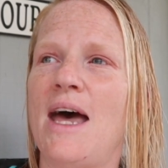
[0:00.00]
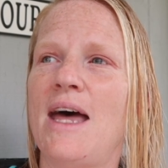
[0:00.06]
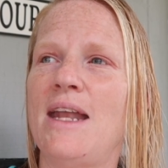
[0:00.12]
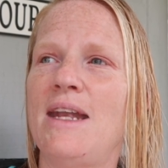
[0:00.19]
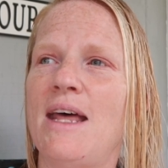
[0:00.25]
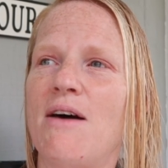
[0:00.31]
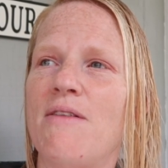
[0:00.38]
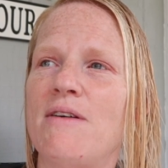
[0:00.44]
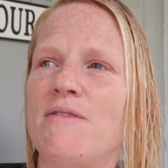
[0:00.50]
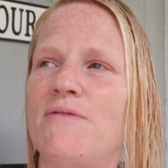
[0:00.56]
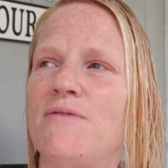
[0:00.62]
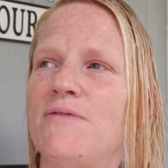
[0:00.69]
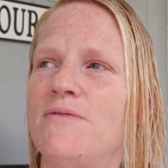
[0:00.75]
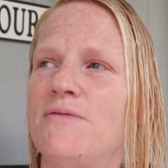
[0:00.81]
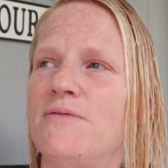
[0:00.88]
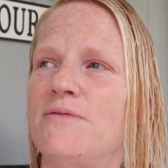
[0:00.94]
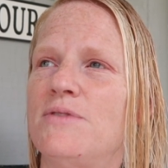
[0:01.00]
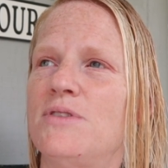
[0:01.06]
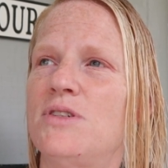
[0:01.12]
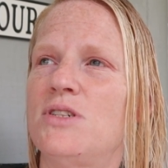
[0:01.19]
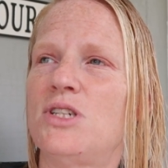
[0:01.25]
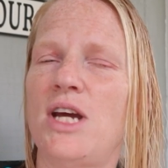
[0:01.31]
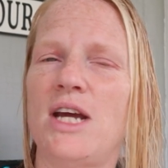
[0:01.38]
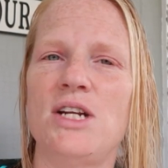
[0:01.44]
and now they've
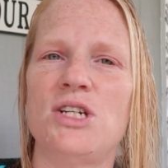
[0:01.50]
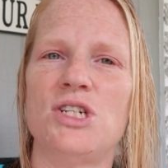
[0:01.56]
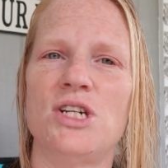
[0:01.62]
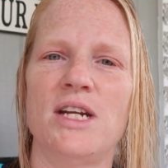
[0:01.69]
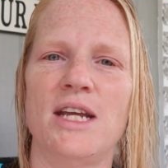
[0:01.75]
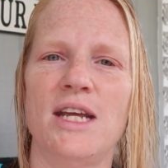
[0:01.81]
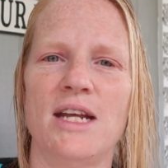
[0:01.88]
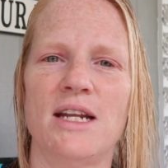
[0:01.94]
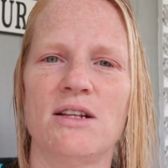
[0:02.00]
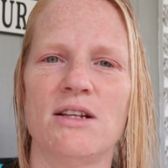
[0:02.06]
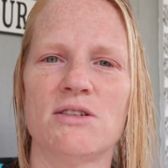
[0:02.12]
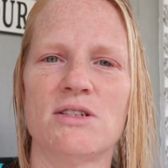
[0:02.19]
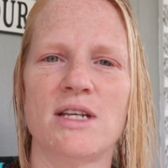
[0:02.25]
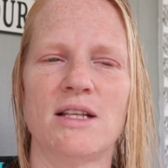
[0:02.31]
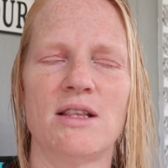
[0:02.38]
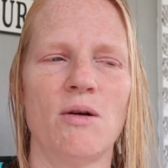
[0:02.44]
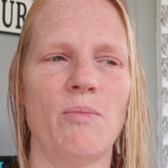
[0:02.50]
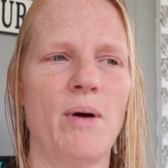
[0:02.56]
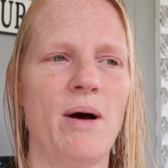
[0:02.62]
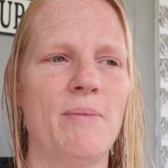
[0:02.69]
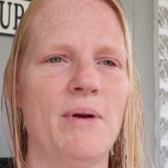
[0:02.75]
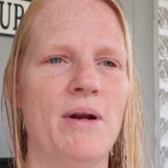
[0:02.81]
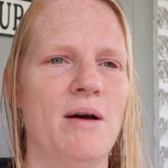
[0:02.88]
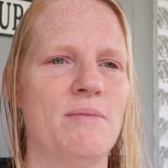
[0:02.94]
changed it again. It looks like they're
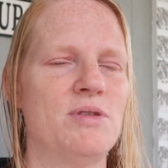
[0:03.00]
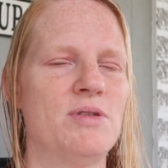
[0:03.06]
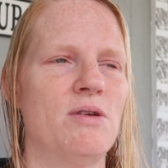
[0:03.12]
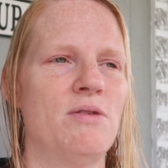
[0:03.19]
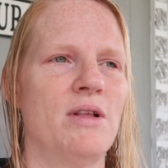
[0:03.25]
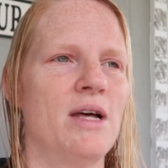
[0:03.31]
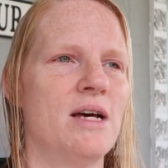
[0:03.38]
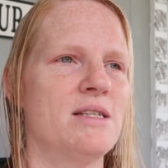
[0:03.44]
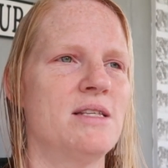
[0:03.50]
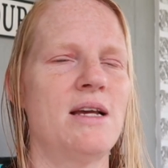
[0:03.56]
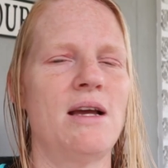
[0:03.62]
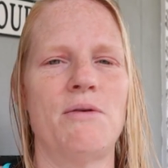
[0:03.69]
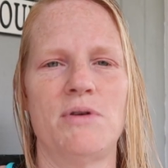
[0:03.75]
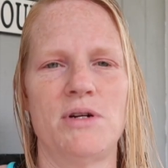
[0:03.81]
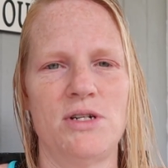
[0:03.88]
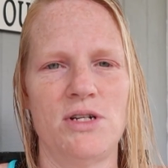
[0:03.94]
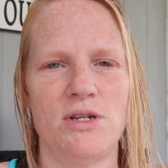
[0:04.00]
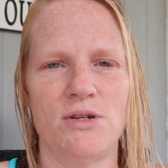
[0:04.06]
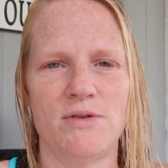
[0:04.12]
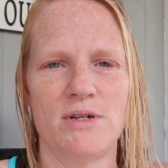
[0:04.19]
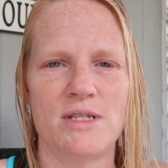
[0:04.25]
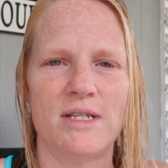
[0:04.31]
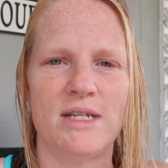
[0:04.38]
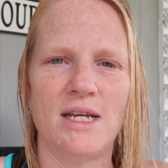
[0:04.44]
popping up. So the last thing I want to do
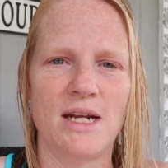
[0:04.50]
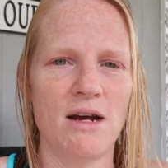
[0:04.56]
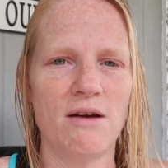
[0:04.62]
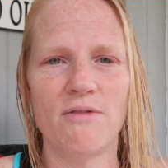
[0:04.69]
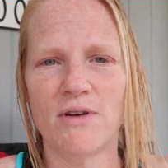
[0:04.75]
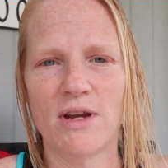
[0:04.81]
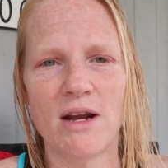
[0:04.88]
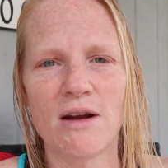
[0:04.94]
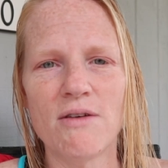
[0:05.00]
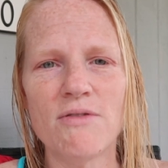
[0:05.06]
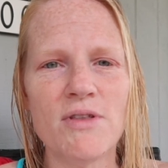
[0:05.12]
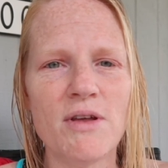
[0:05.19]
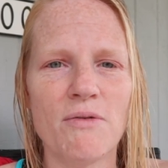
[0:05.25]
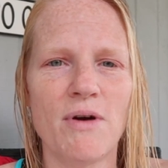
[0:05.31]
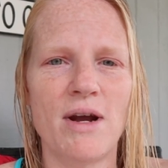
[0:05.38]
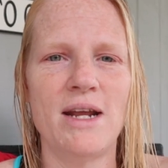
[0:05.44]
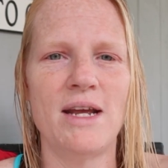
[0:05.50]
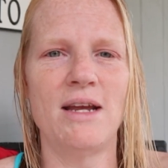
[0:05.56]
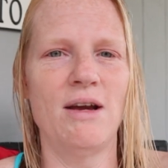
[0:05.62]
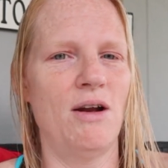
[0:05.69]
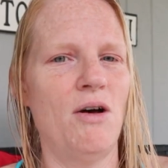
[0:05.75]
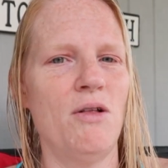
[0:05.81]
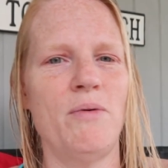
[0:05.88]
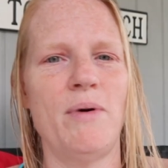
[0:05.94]
is get out, get everything ready,
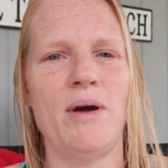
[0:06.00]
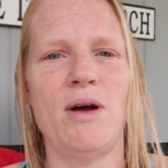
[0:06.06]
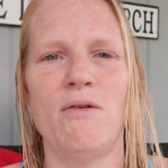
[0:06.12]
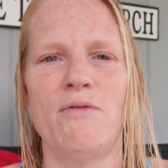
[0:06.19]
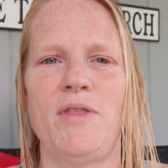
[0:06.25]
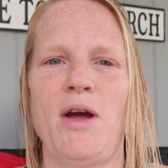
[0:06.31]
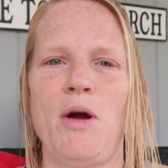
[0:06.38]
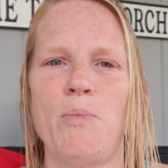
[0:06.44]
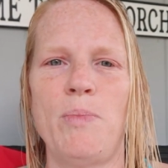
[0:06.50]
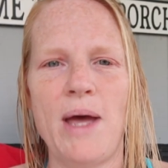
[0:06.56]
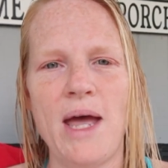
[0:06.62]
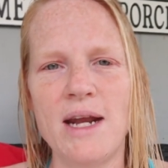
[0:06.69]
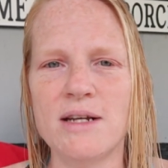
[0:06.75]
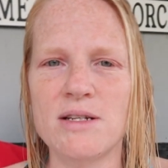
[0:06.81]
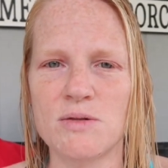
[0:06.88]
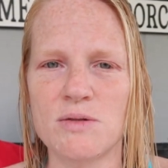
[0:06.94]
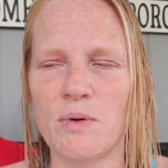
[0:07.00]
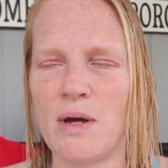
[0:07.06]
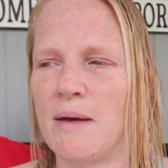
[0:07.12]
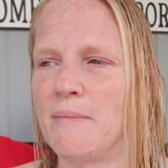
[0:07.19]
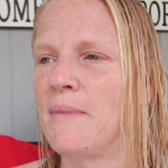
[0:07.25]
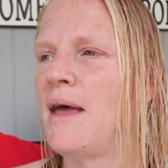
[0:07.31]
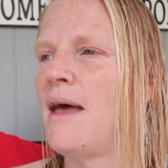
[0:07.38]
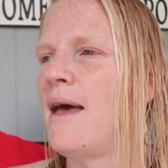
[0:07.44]
get all the way over there, pay to
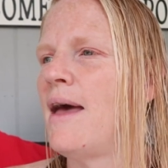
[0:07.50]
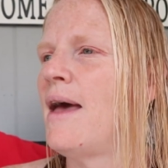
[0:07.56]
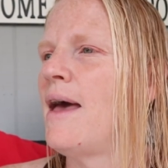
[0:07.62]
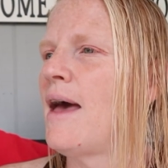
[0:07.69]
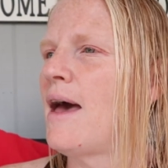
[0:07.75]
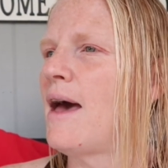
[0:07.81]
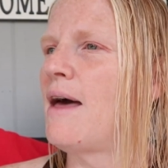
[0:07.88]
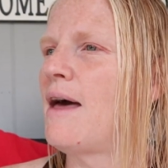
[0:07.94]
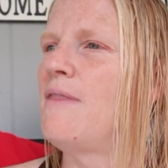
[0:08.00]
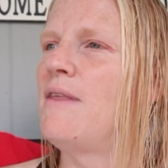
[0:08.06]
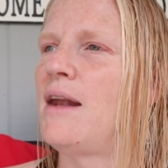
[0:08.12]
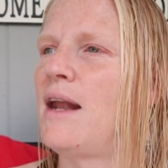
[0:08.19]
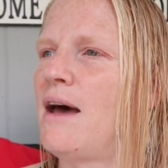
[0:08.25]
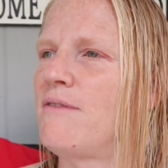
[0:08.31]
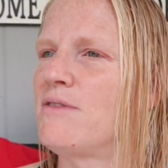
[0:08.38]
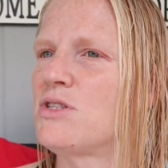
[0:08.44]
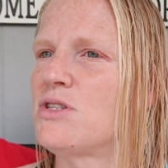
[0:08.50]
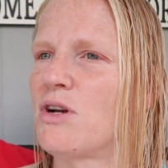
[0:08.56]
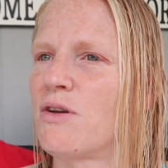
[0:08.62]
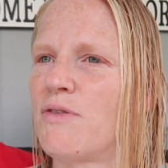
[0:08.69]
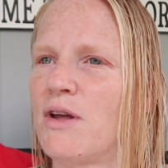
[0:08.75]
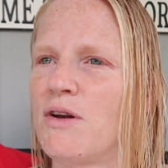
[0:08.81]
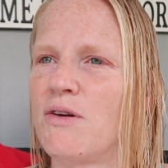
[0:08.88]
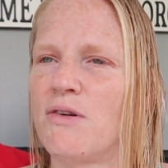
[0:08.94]
swim, and then have it
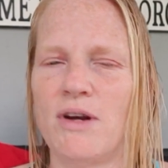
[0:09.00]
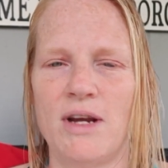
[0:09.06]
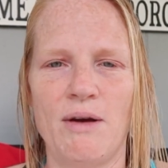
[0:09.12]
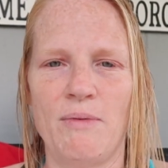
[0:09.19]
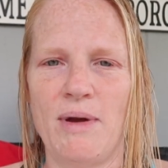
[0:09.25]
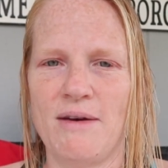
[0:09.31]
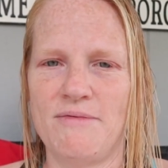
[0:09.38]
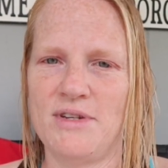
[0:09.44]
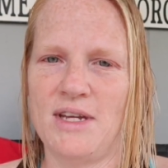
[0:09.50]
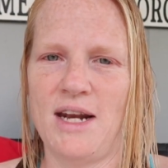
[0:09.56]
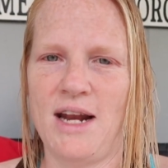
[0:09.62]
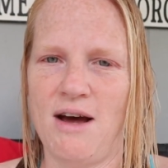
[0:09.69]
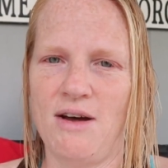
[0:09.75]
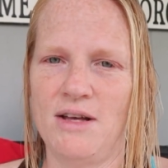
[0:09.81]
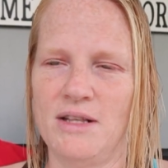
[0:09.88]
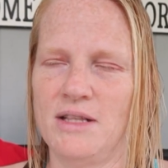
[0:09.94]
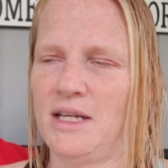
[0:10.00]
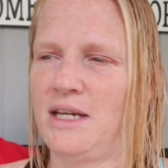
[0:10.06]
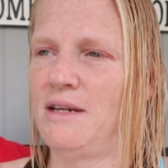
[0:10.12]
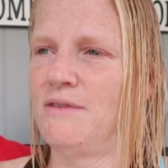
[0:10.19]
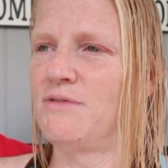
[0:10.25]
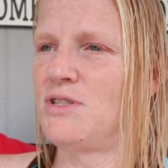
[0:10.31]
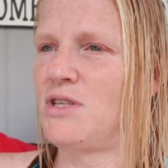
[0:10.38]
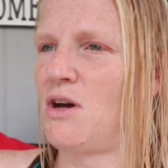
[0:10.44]
start thundering and we have to get out and
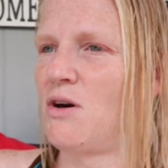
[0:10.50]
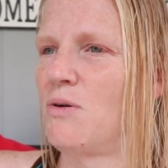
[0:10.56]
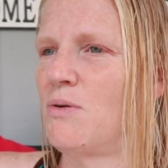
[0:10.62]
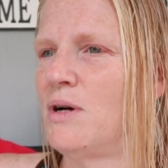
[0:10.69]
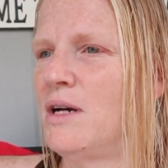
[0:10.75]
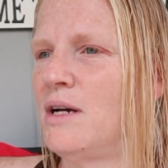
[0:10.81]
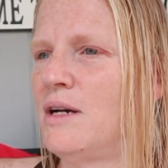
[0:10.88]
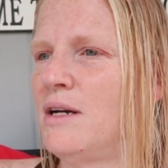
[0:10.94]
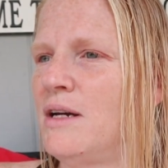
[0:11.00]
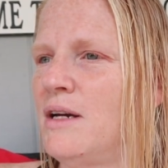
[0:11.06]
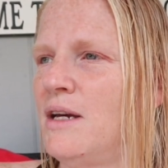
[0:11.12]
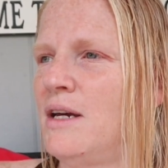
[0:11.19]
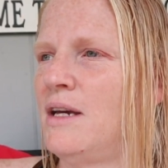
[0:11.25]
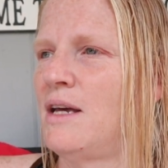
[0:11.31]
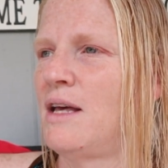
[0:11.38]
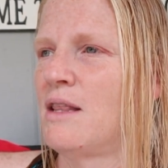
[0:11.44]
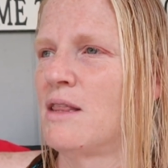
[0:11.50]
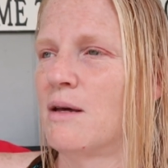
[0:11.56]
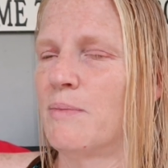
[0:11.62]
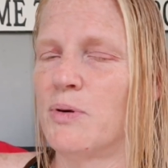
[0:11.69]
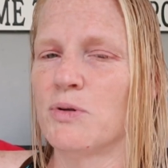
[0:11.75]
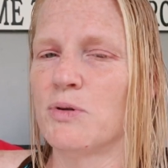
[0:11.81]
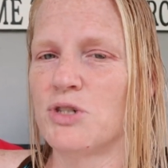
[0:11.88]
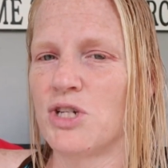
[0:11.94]
leave. So
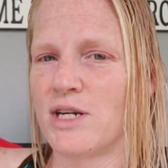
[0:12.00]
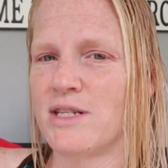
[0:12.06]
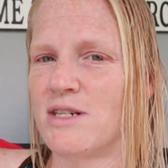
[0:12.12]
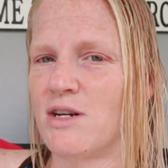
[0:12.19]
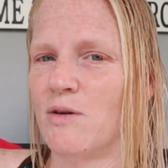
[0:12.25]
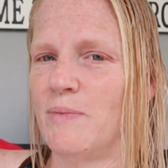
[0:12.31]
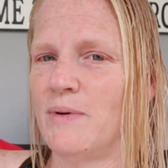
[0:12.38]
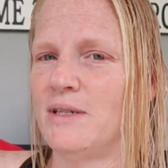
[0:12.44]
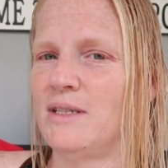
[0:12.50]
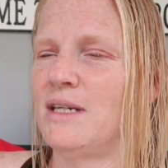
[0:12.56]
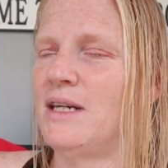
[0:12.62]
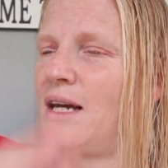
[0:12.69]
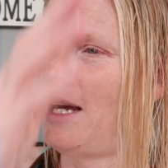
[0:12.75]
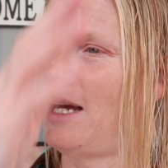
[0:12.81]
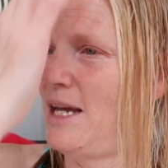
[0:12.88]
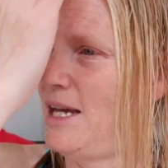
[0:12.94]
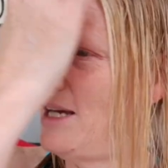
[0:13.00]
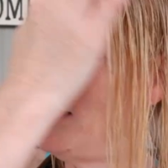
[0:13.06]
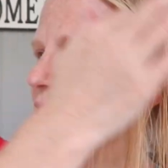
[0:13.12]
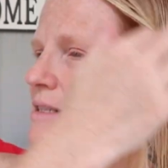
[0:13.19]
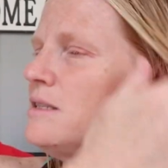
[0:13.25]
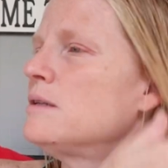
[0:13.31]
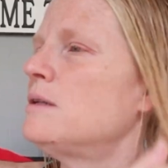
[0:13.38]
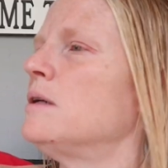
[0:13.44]
the pool just opened
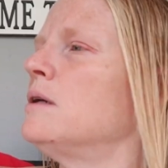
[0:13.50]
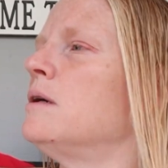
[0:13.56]
and